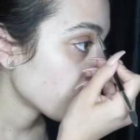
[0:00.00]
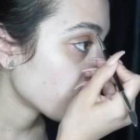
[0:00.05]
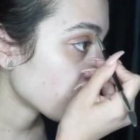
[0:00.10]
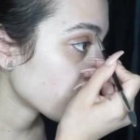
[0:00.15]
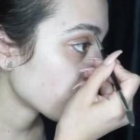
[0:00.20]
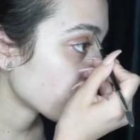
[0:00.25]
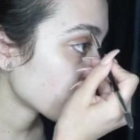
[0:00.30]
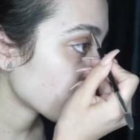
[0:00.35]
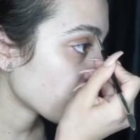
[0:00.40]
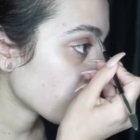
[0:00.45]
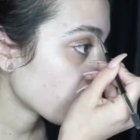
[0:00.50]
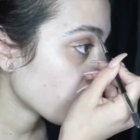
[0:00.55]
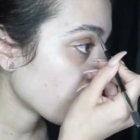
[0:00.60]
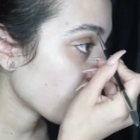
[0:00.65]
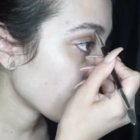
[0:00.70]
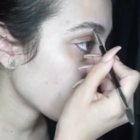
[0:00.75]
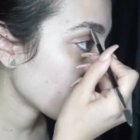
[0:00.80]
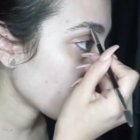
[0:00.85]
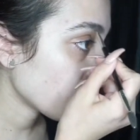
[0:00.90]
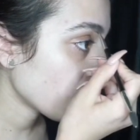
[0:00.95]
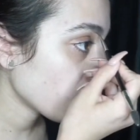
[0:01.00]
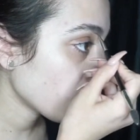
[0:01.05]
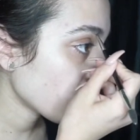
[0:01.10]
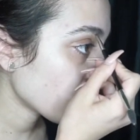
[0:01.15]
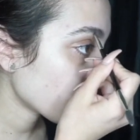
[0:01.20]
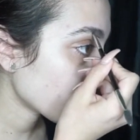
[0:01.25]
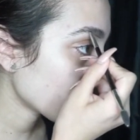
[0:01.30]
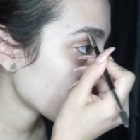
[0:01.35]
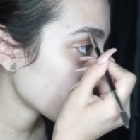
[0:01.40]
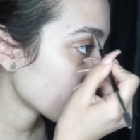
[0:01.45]
and start lining
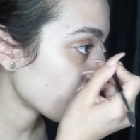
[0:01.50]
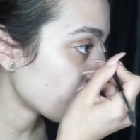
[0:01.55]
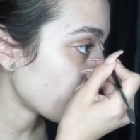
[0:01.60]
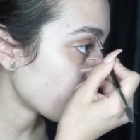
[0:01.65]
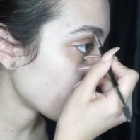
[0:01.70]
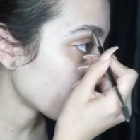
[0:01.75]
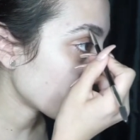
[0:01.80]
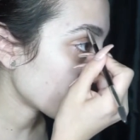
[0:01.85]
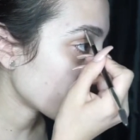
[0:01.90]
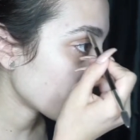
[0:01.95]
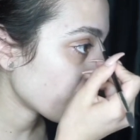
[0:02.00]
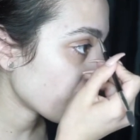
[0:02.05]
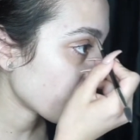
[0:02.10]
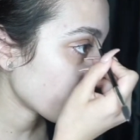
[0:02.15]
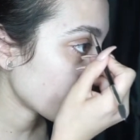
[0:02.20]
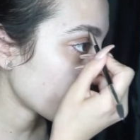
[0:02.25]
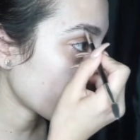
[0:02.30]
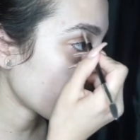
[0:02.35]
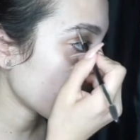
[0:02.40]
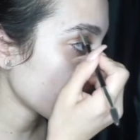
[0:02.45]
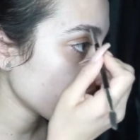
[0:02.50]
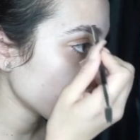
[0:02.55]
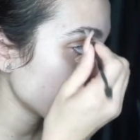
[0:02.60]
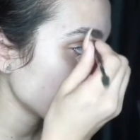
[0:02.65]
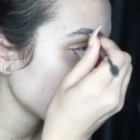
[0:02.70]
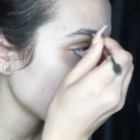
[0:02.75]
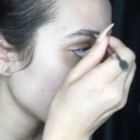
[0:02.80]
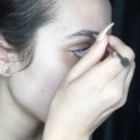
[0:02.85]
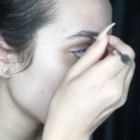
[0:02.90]
it from the bottom of my brows.